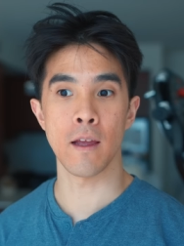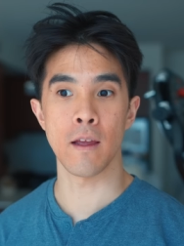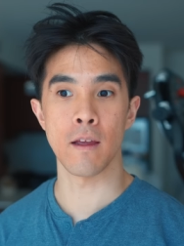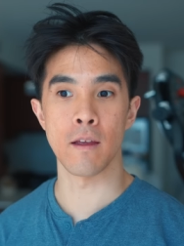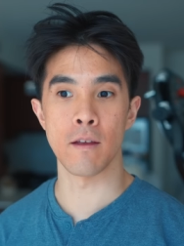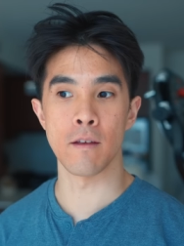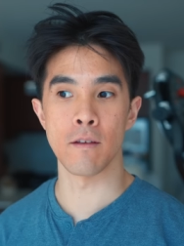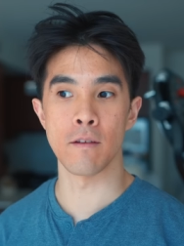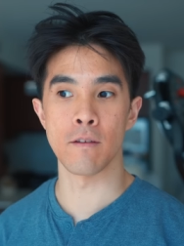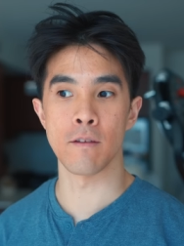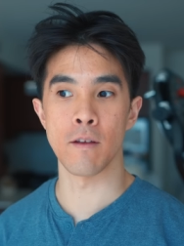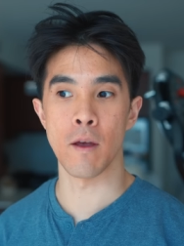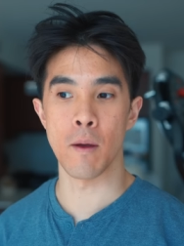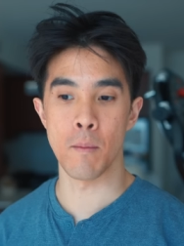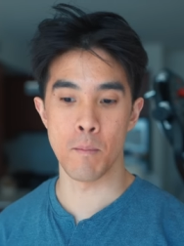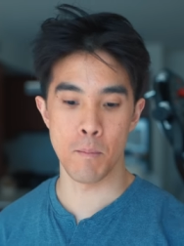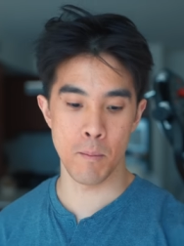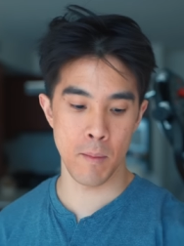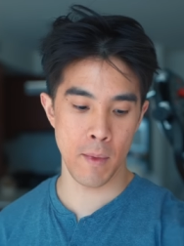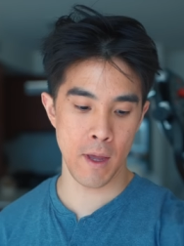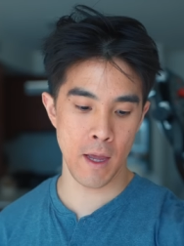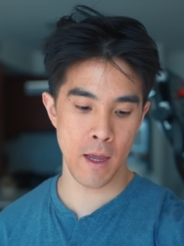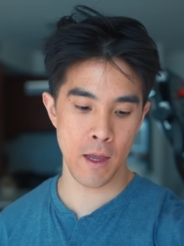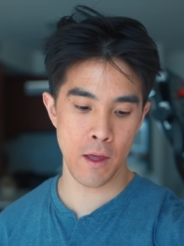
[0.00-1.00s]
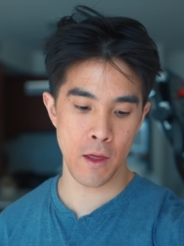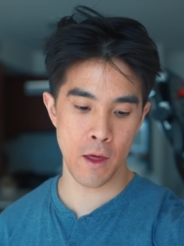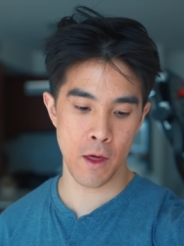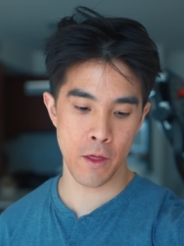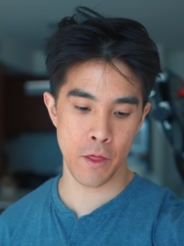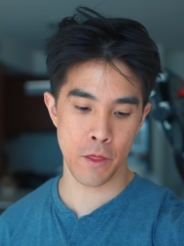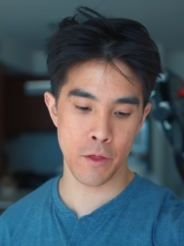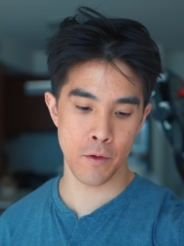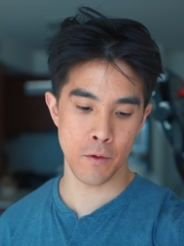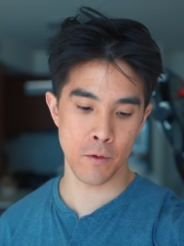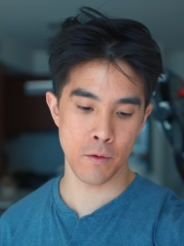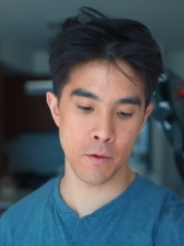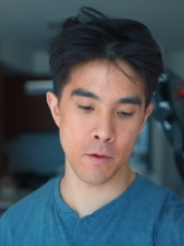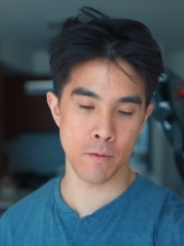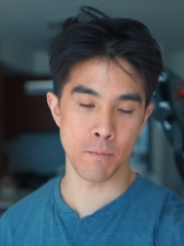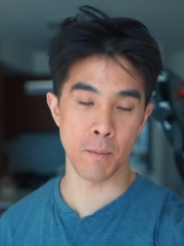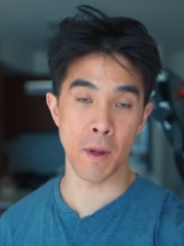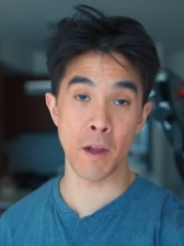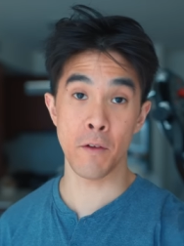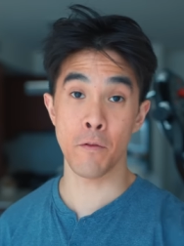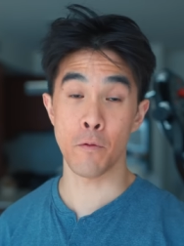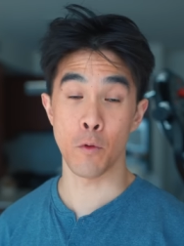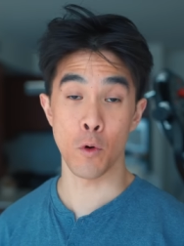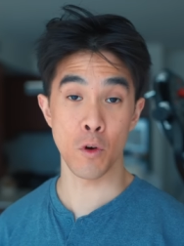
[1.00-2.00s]
Too much caffeine mostly affects me
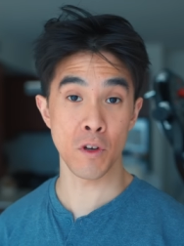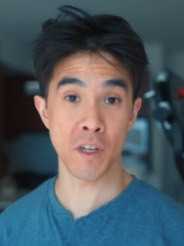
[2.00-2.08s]
not